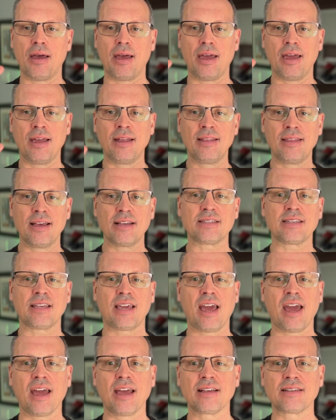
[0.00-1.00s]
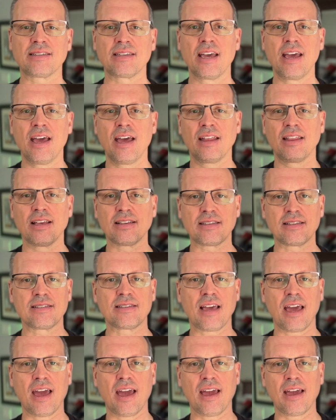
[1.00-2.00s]
In this case, this is
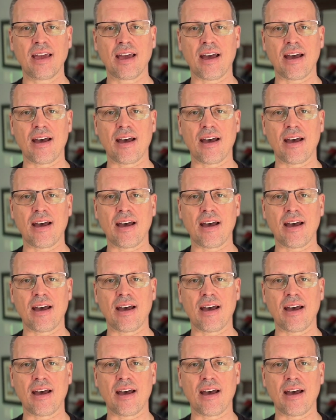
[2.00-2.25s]
a